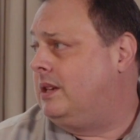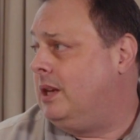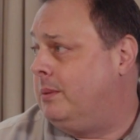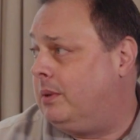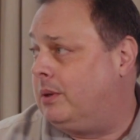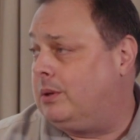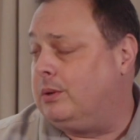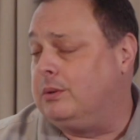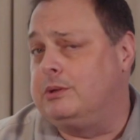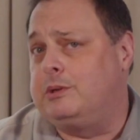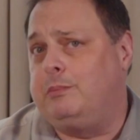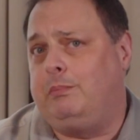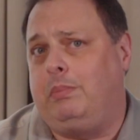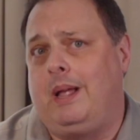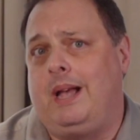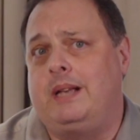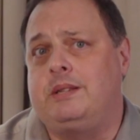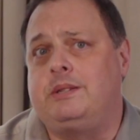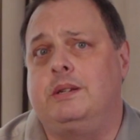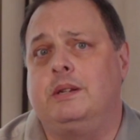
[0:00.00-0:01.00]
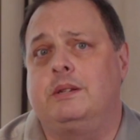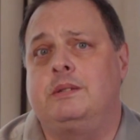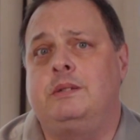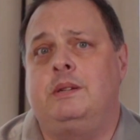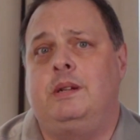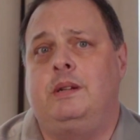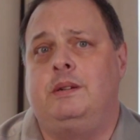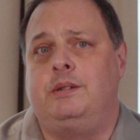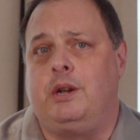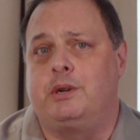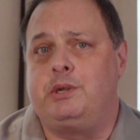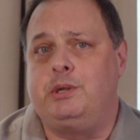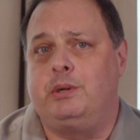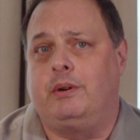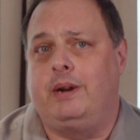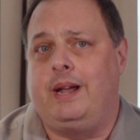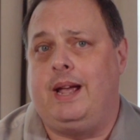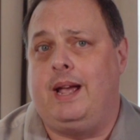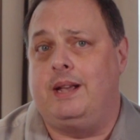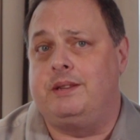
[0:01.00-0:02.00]
chemicals, plastics,
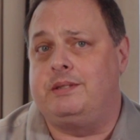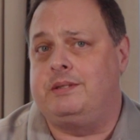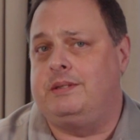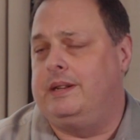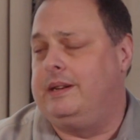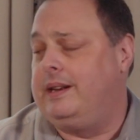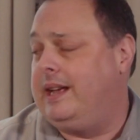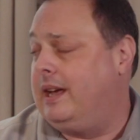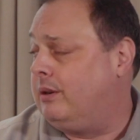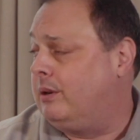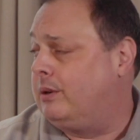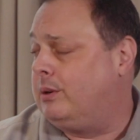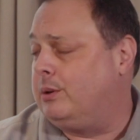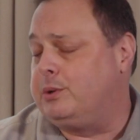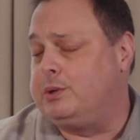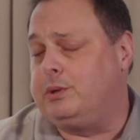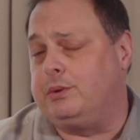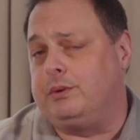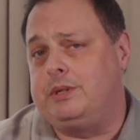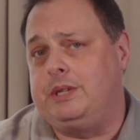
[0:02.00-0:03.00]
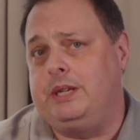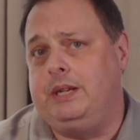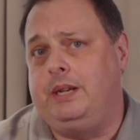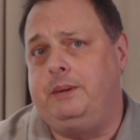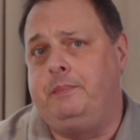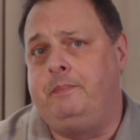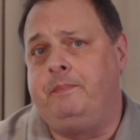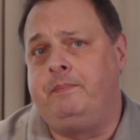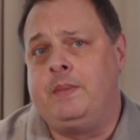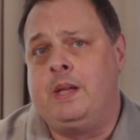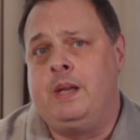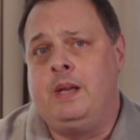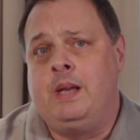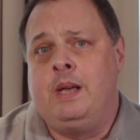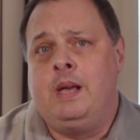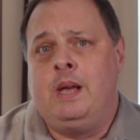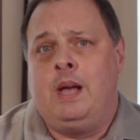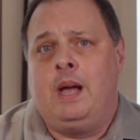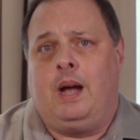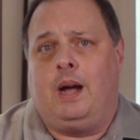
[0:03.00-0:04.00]
industrial gas, and agricultural seed.
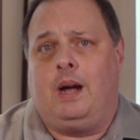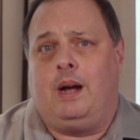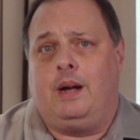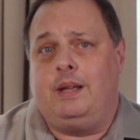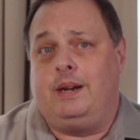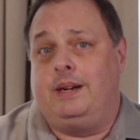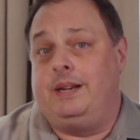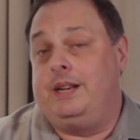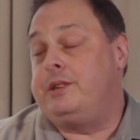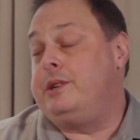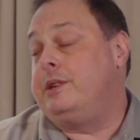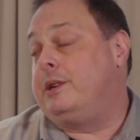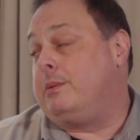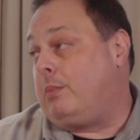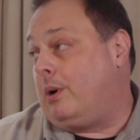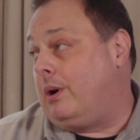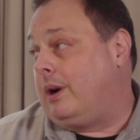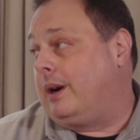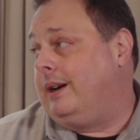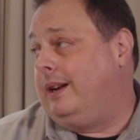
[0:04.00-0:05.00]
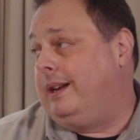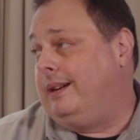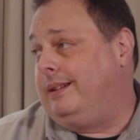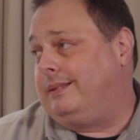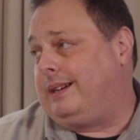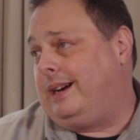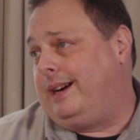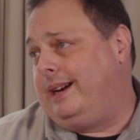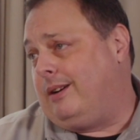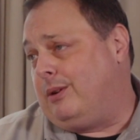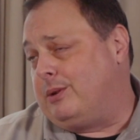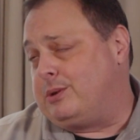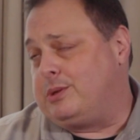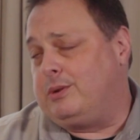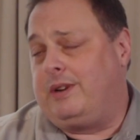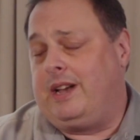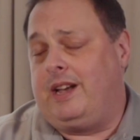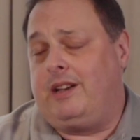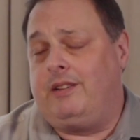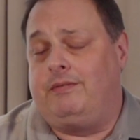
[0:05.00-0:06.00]
In addition to marketing, I
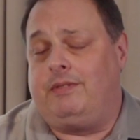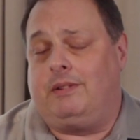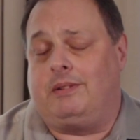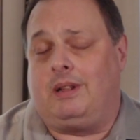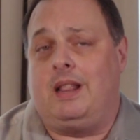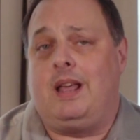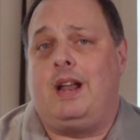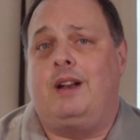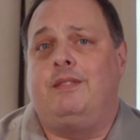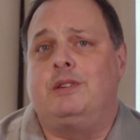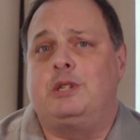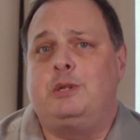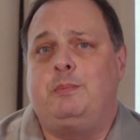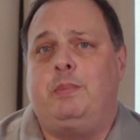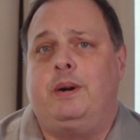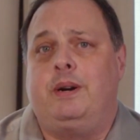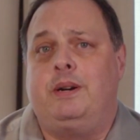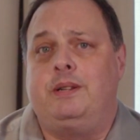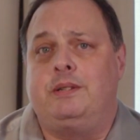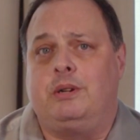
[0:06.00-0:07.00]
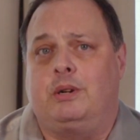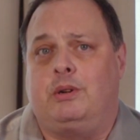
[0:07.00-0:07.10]
also have a lot of experience